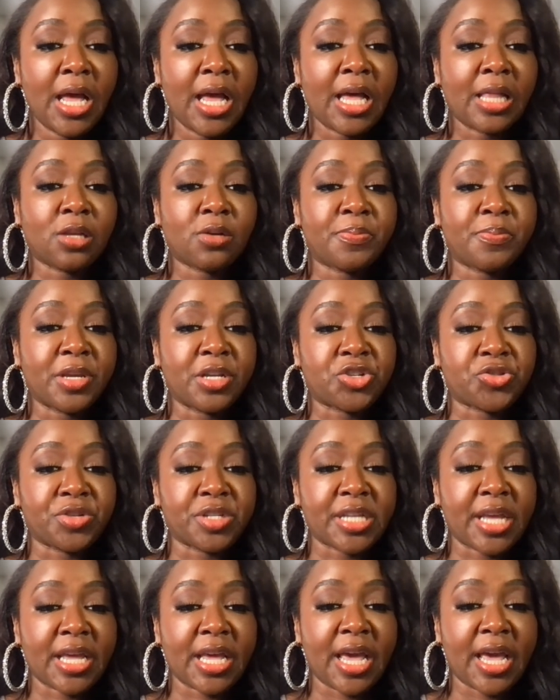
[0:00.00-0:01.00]
Hello,
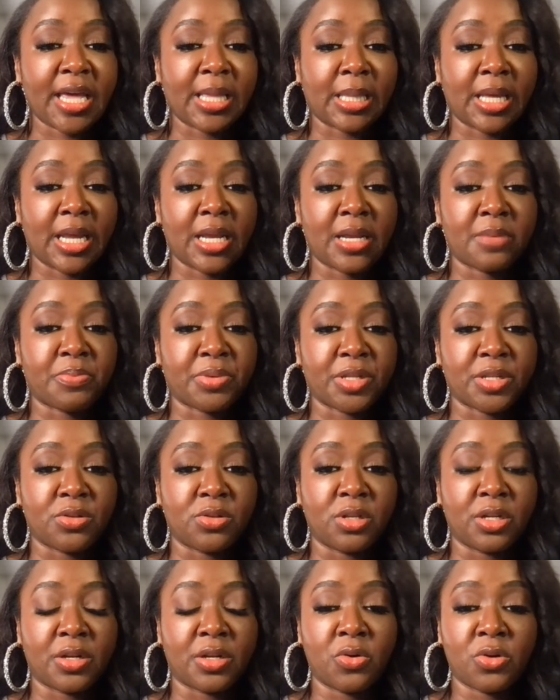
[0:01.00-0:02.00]
Beatrice. Hey, Haley. But you
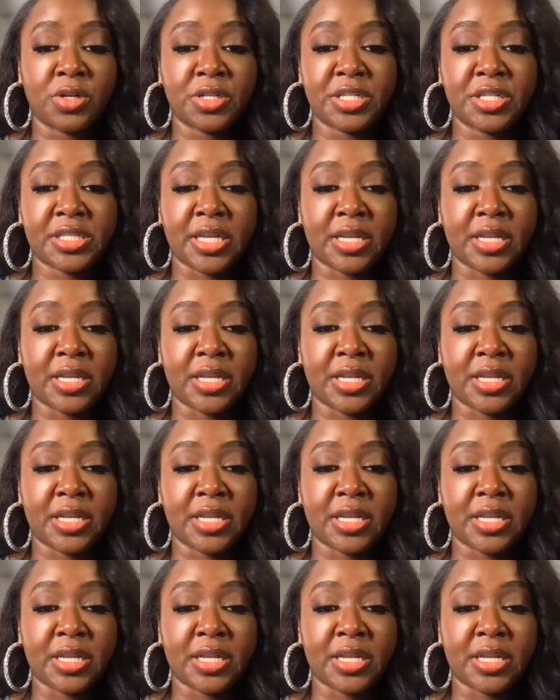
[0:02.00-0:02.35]
look gorgeous.